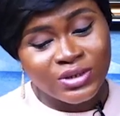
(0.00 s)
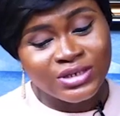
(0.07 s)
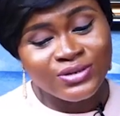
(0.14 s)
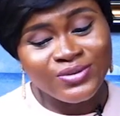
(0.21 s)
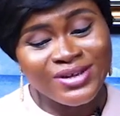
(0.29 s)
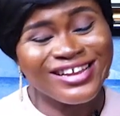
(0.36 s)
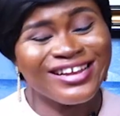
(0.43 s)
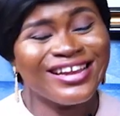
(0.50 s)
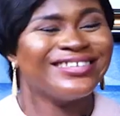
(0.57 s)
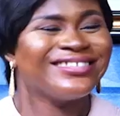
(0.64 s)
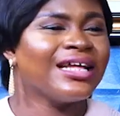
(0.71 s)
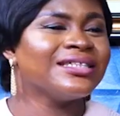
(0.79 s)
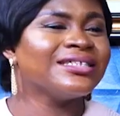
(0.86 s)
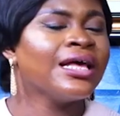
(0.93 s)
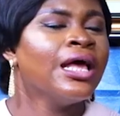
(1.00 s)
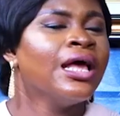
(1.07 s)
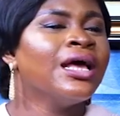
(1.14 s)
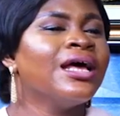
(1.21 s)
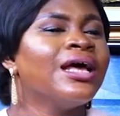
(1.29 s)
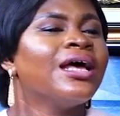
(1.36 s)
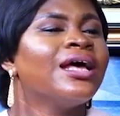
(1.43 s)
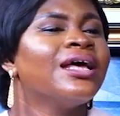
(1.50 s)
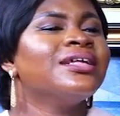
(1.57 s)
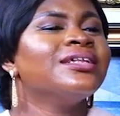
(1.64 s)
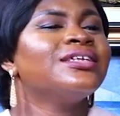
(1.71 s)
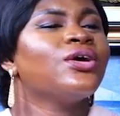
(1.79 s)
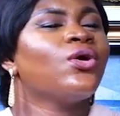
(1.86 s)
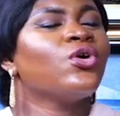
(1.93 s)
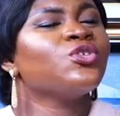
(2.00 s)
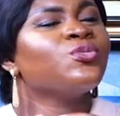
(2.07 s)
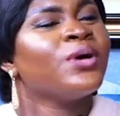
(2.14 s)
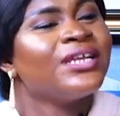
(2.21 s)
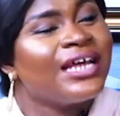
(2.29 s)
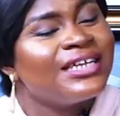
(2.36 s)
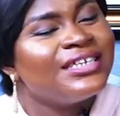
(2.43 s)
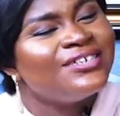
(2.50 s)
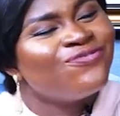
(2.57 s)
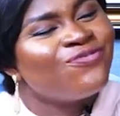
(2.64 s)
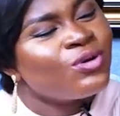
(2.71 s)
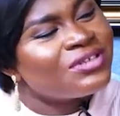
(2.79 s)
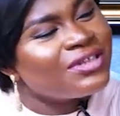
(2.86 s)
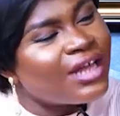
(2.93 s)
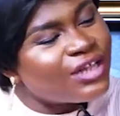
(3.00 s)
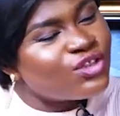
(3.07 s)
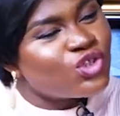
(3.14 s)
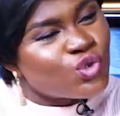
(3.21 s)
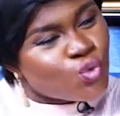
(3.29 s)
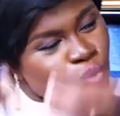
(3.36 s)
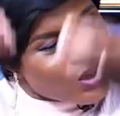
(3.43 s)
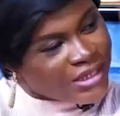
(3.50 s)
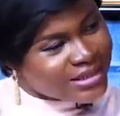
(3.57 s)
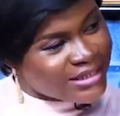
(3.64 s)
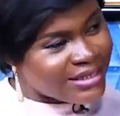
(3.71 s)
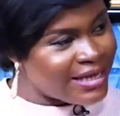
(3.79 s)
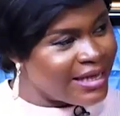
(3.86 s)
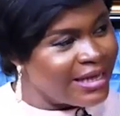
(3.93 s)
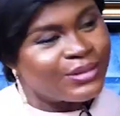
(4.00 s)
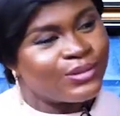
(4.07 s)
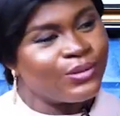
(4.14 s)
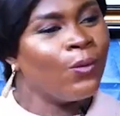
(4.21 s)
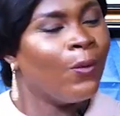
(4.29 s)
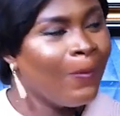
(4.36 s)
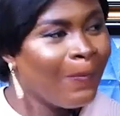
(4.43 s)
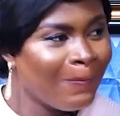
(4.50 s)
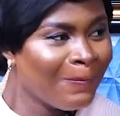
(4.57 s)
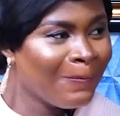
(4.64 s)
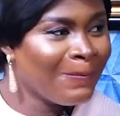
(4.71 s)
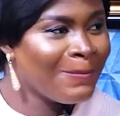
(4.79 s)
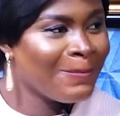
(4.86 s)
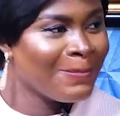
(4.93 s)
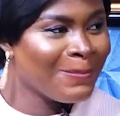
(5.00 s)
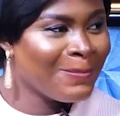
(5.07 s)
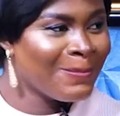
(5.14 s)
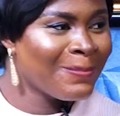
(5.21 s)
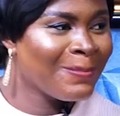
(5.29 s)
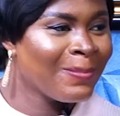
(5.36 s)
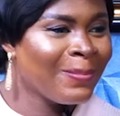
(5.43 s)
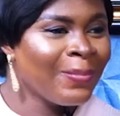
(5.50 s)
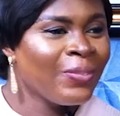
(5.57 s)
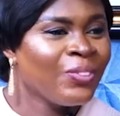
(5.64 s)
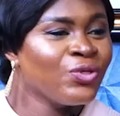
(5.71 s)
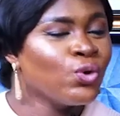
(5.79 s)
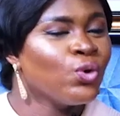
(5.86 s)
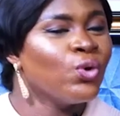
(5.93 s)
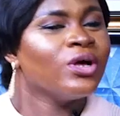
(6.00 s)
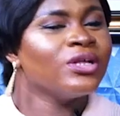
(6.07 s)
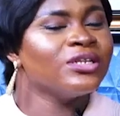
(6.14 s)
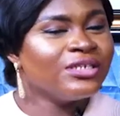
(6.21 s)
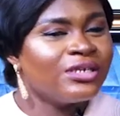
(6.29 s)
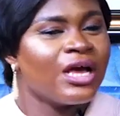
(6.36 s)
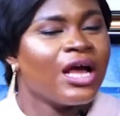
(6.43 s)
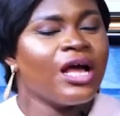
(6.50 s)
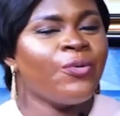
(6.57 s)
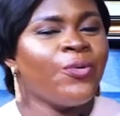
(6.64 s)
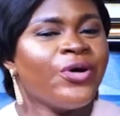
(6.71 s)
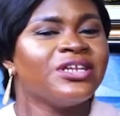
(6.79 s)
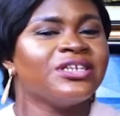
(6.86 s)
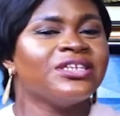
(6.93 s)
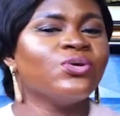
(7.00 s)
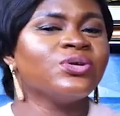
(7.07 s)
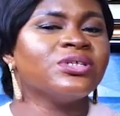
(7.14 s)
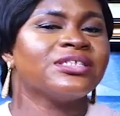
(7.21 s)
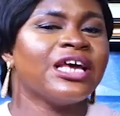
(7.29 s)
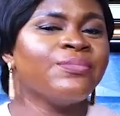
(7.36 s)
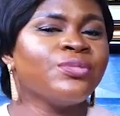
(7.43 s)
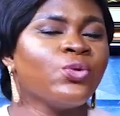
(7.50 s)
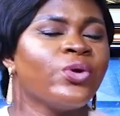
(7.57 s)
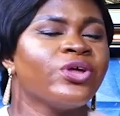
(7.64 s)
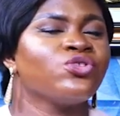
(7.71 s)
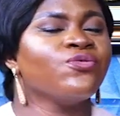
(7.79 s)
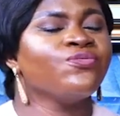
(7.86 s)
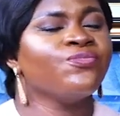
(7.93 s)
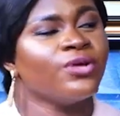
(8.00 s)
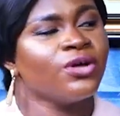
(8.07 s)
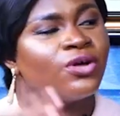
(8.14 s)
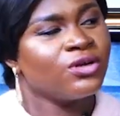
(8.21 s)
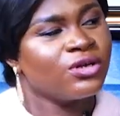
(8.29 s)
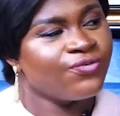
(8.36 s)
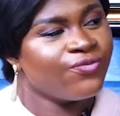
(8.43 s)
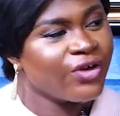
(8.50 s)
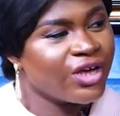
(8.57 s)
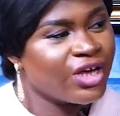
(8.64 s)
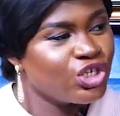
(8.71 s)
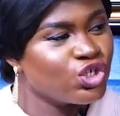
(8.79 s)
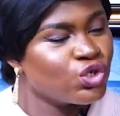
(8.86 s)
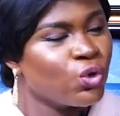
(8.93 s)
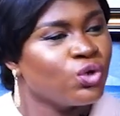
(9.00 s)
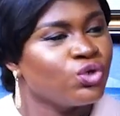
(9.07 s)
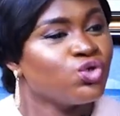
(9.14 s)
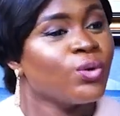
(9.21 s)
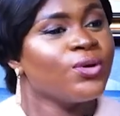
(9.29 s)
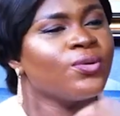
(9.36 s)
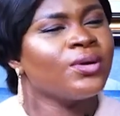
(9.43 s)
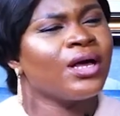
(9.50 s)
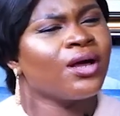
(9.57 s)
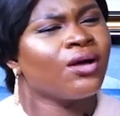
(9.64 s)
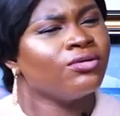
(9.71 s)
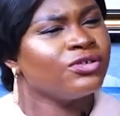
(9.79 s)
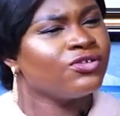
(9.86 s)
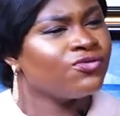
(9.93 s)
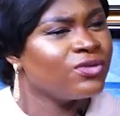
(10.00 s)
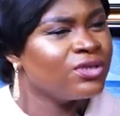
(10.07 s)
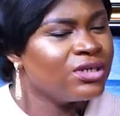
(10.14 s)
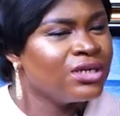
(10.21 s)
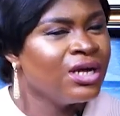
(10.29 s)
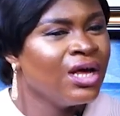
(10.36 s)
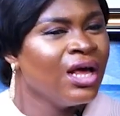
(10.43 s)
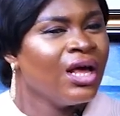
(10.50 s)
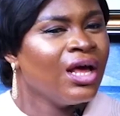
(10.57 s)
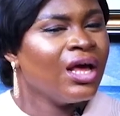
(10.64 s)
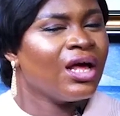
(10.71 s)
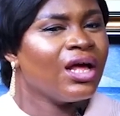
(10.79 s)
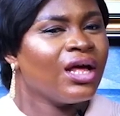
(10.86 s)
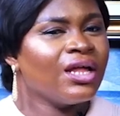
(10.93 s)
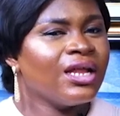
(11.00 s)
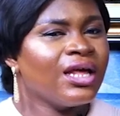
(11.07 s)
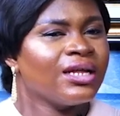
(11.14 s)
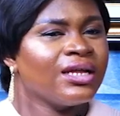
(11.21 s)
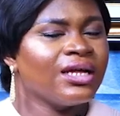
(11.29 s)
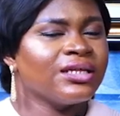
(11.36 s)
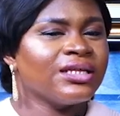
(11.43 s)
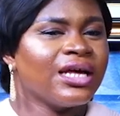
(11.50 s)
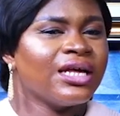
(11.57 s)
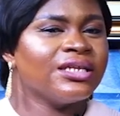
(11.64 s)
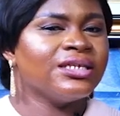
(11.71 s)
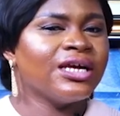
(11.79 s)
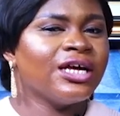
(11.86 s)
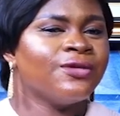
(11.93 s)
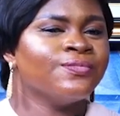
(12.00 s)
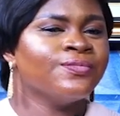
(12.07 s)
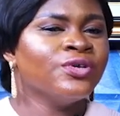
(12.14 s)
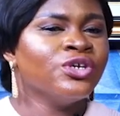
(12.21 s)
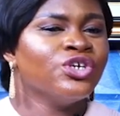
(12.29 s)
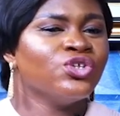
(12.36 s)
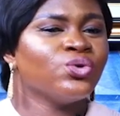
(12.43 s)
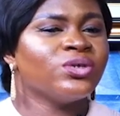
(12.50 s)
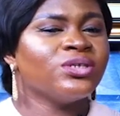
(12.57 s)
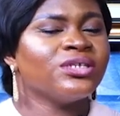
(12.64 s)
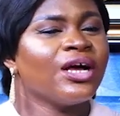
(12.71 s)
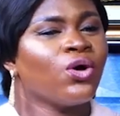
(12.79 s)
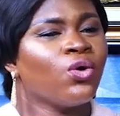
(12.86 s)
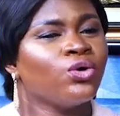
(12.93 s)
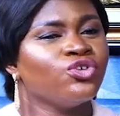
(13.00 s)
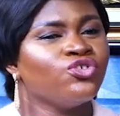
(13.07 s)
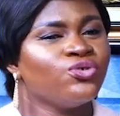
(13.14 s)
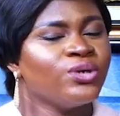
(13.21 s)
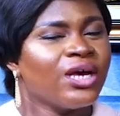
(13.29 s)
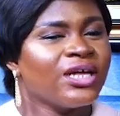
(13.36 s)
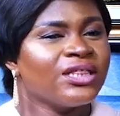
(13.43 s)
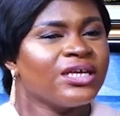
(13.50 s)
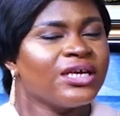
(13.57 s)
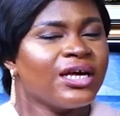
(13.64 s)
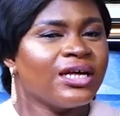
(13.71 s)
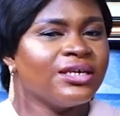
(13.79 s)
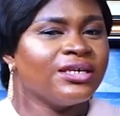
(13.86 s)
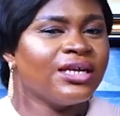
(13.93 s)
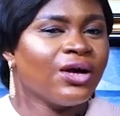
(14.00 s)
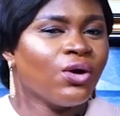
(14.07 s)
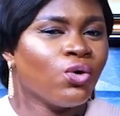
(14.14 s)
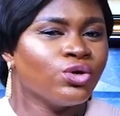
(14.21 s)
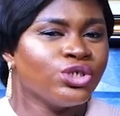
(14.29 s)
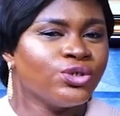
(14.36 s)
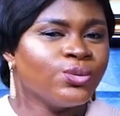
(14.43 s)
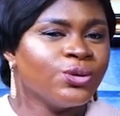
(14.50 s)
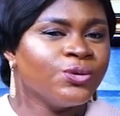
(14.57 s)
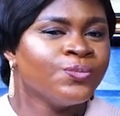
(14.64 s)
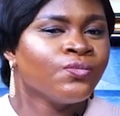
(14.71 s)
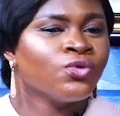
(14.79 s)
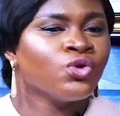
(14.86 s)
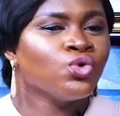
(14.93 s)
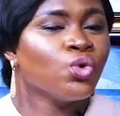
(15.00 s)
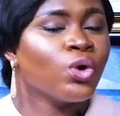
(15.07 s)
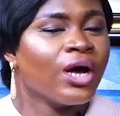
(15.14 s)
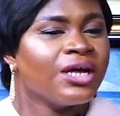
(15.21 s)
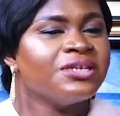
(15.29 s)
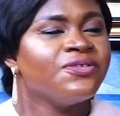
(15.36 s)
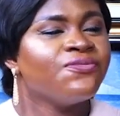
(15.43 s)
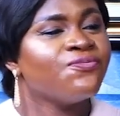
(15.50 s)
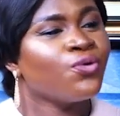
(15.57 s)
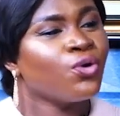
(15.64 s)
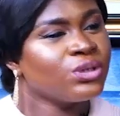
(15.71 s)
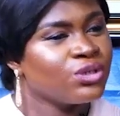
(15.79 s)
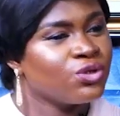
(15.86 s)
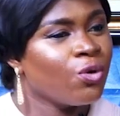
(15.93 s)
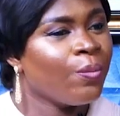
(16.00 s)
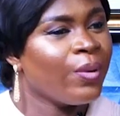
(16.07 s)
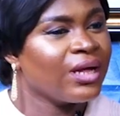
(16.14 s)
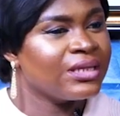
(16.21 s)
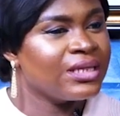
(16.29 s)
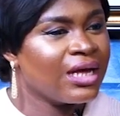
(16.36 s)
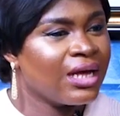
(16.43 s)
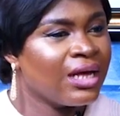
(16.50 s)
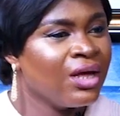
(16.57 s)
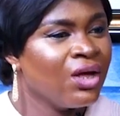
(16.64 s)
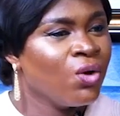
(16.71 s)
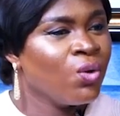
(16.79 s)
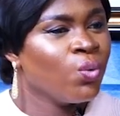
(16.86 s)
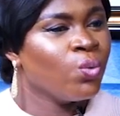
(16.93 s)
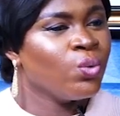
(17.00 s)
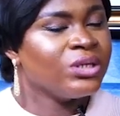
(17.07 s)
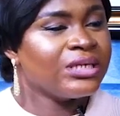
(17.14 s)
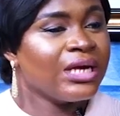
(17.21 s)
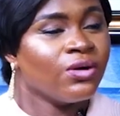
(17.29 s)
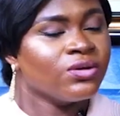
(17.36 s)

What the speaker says: realized that the husband had divorced her 20 years ago. So apparently there was a time they went on vacation to another country, like that, and it was in that country, I think, in that country you can divorce your partner without